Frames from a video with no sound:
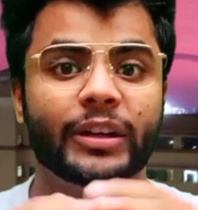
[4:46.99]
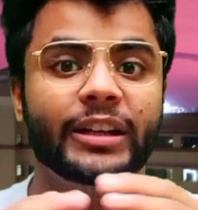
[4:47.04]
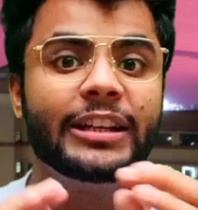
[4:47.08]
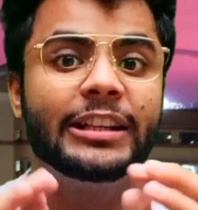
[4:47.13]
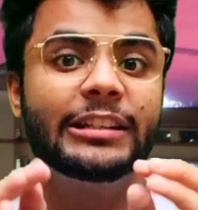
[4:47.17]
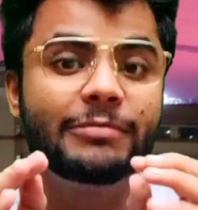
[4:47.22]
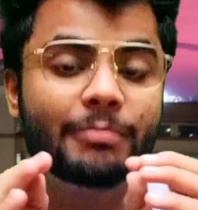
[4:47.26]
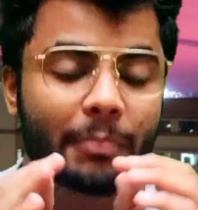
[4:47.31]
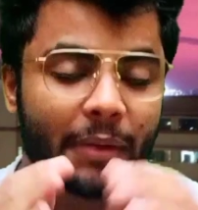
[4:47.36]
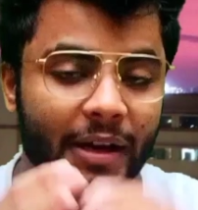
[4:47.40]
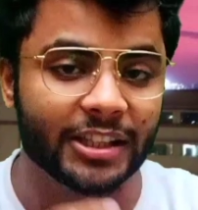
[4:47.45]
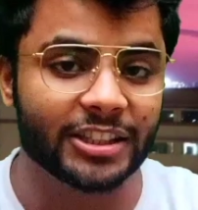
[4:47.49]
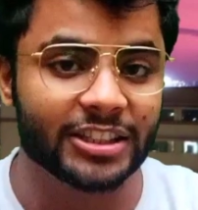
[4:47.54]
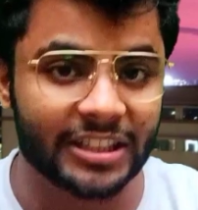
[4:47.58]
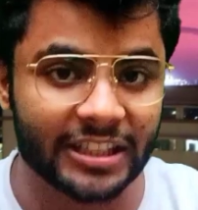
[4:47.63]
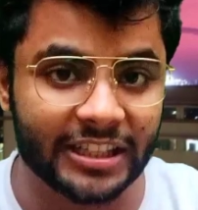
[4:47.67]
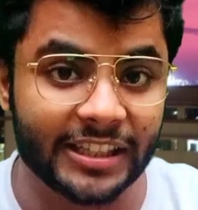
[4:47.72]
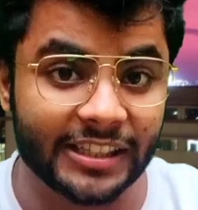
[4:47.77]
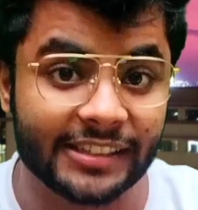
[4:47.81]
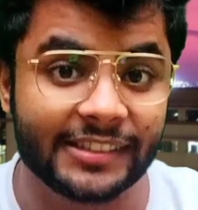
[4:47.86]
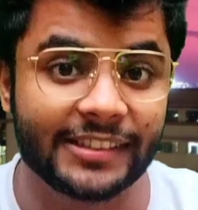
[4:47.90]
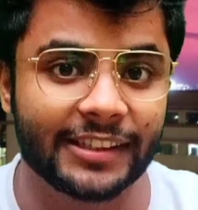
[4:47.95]
So it is
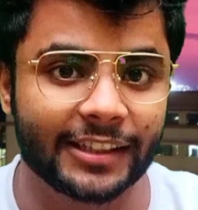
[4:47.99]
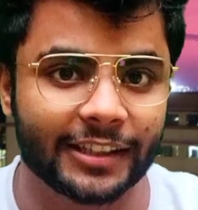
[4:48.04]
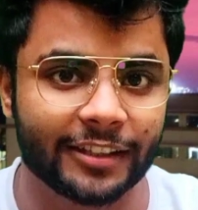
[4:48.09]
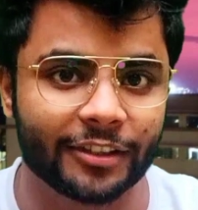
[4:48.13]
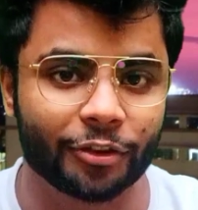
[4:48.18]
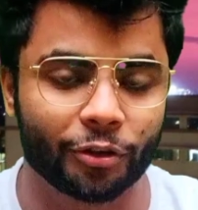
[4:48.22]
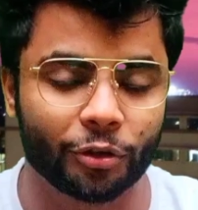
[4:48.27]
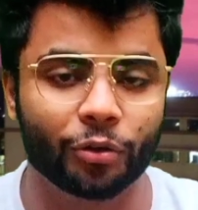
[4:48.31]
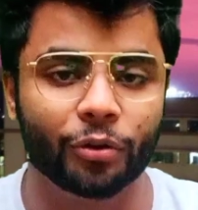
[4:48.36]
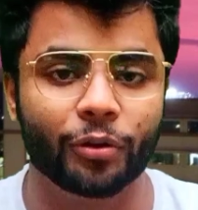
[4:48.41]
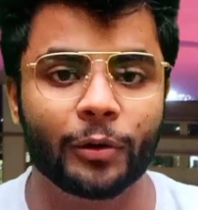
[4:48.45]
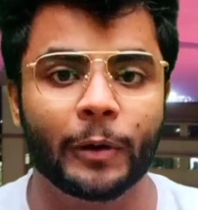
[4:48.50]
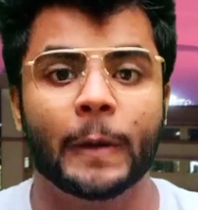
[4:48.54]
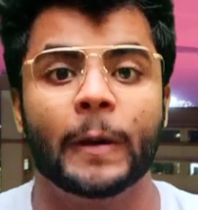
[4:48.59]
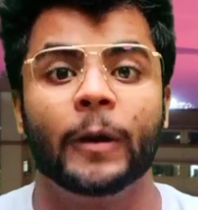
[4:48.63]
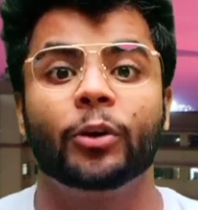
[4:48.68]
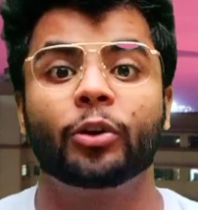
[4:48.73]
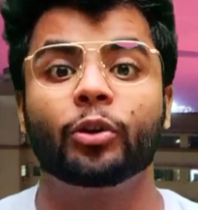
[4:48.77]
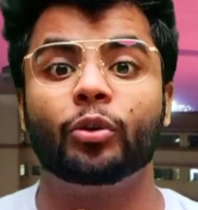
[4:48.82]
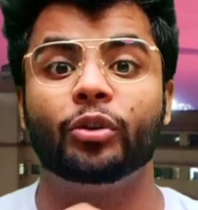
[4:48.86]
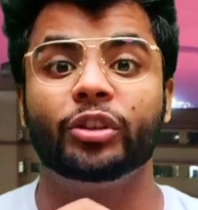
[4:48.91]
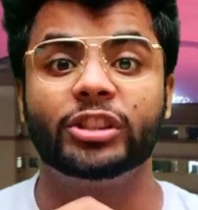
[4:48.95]
much easier
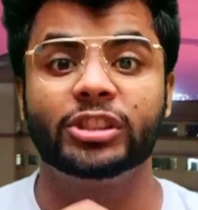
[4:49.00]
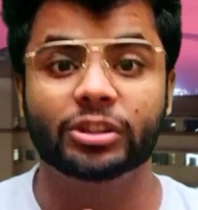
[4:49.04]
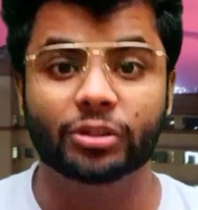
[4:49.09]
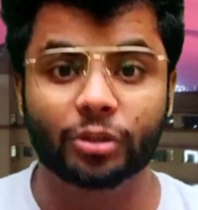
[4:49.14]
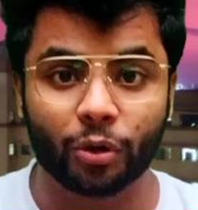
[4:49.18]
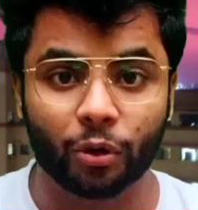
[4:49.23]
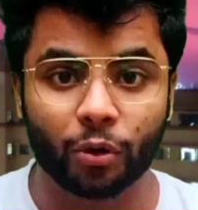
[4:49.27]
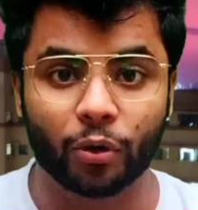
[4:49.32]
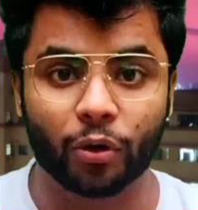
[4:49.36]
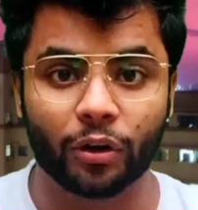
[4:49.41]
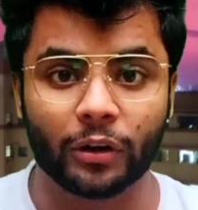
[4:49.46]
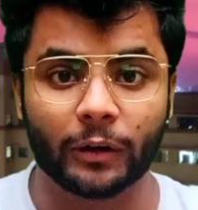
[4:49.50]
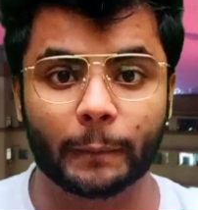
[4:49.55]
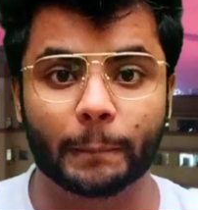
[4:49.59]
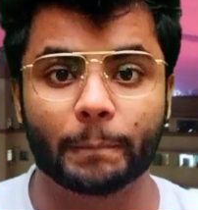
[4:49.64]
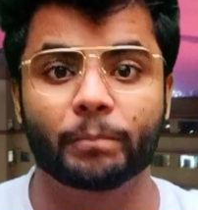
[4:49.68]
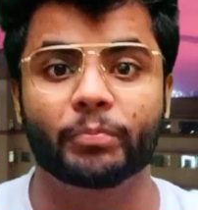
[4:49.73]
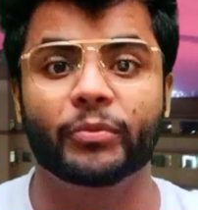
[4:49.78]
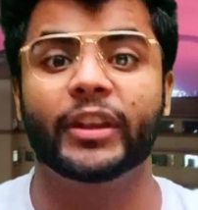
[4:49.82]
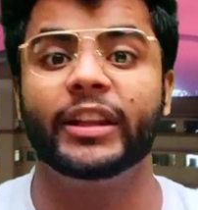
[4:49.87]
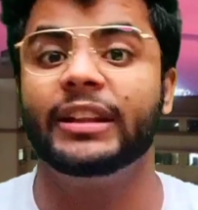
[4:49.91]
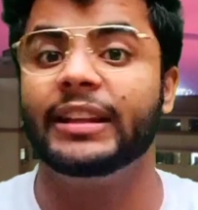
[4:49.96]
to
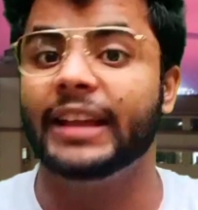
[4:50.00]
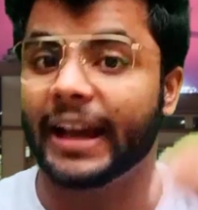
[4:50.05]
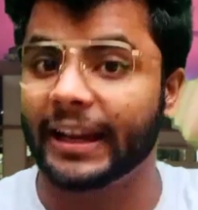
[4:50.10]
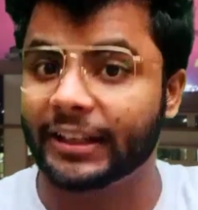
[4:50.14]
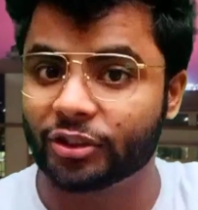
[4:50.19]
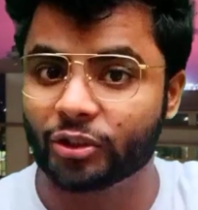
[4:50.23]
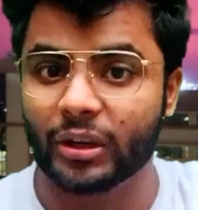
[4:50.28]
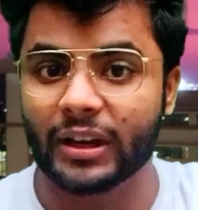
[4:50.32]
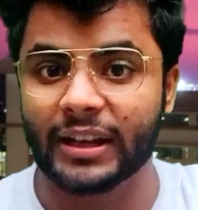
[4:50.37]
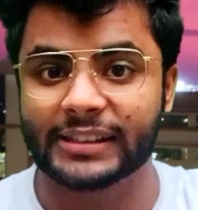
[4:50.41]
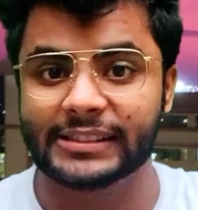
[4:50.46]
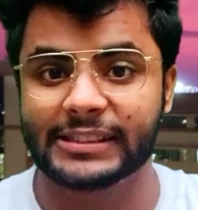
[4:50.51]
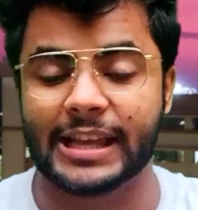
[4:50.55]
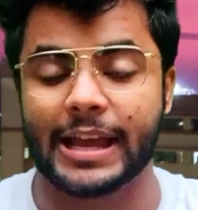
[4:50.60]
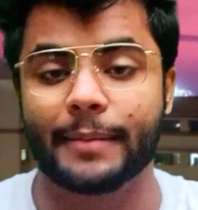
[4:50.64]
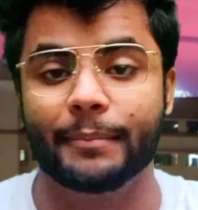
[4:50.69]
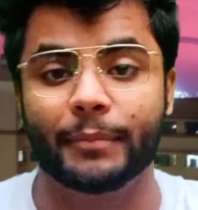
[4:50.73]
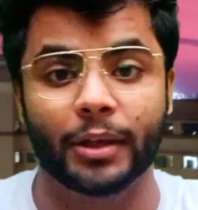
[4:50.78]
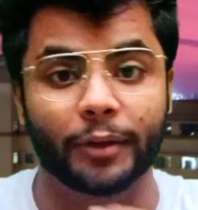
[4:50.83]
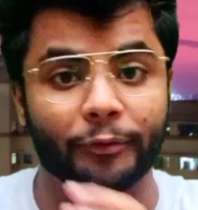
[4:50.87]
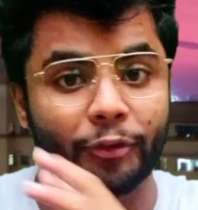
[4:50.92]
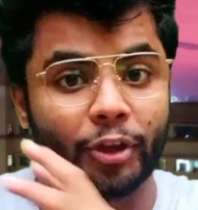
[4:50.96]
score in the actual
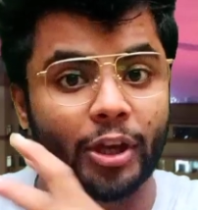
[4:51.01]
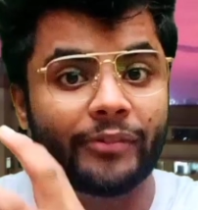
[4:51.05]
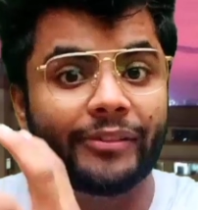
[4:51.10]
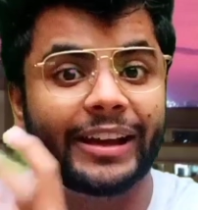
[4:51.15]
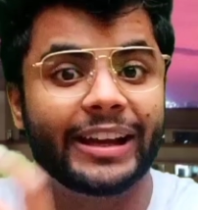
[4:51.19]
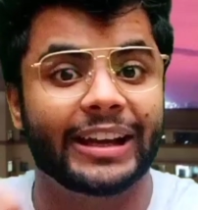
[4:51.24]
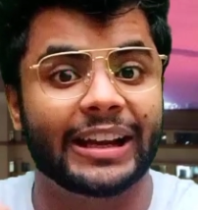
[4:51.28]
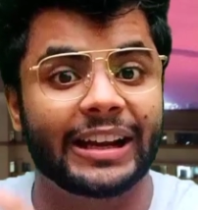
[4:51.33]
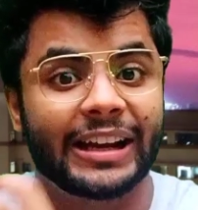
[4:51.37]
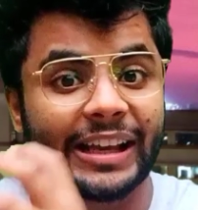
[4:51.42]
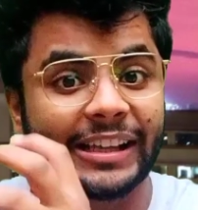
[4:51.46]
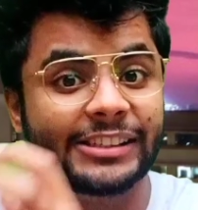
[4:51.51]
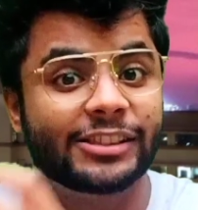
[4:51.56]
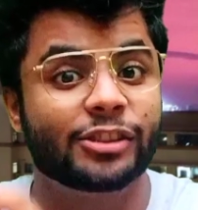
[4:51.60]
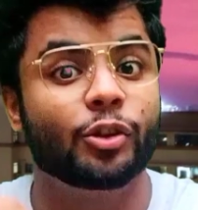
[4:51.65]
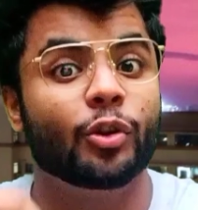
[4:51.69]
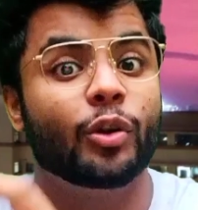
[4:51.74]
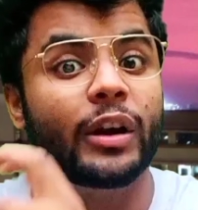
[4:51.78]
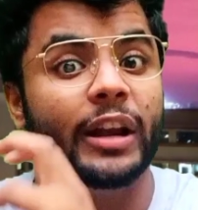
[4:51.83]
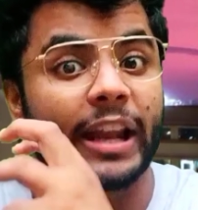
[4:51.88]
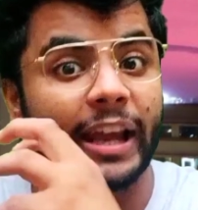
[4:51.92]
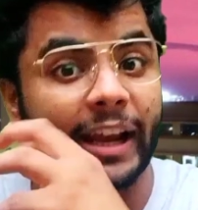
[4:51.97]
exam if you have
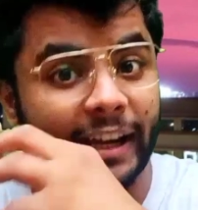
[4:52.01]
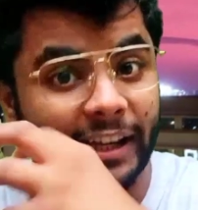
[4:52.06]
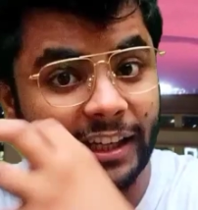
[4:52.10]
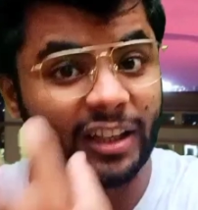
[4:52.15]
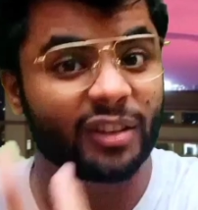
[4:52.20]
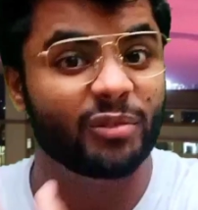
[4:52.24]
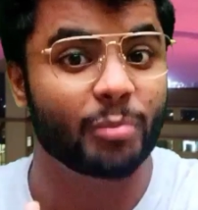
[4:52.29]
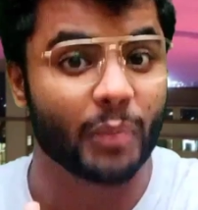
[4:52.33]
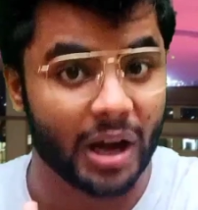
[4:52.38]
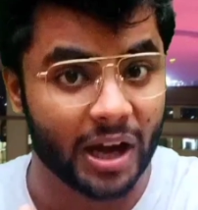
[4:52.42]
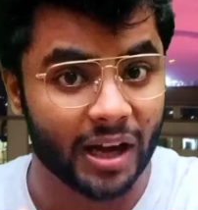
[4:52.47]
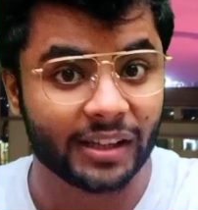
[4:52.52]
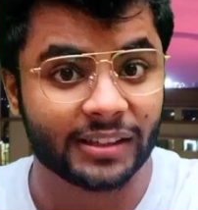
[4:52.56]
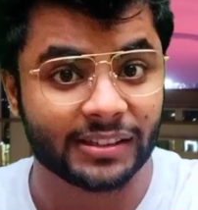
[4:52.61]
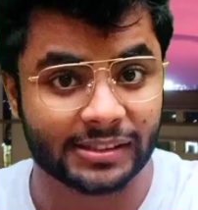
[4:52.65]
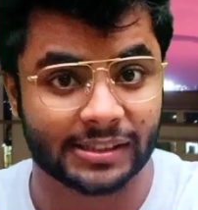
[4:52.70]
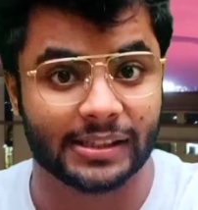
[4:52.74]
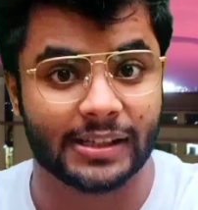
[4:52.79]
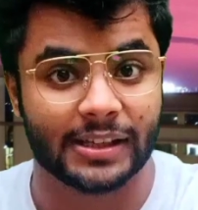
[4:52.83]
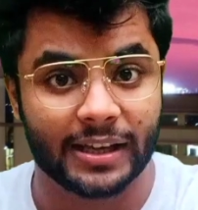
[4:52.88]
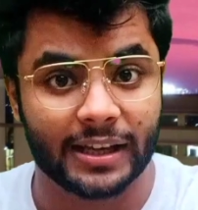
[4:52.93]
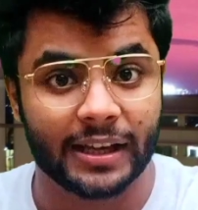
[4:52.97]
analyzed your negative
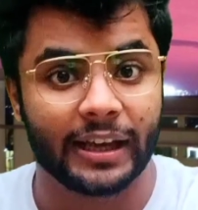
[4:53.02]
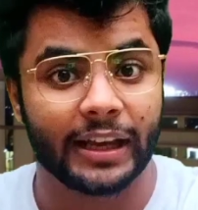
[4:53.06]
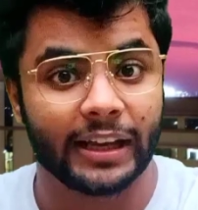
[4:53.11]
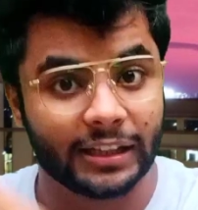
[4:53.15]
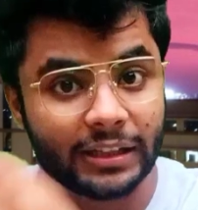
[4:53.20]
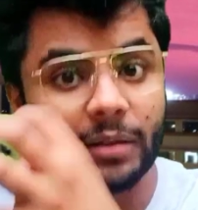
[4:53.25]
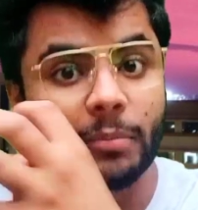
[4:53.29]
marks